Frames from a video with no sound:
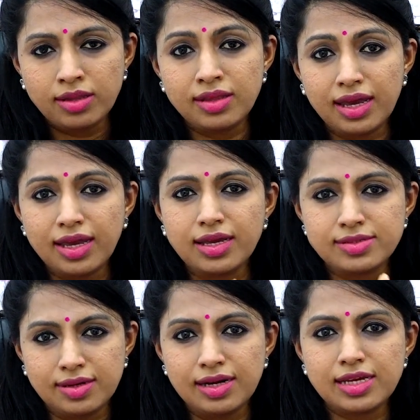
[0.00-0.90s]
The egg
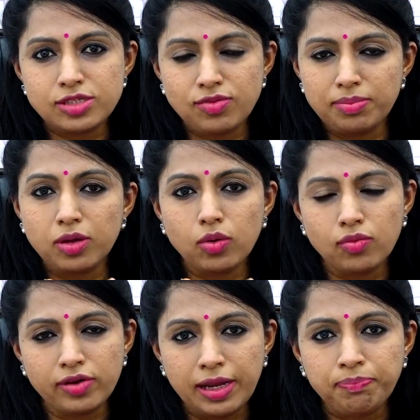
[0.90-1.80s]
is released from the
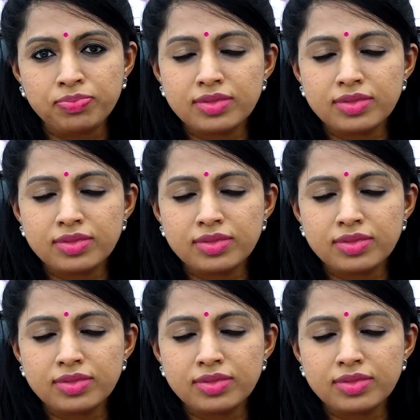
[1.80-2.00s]
ovary.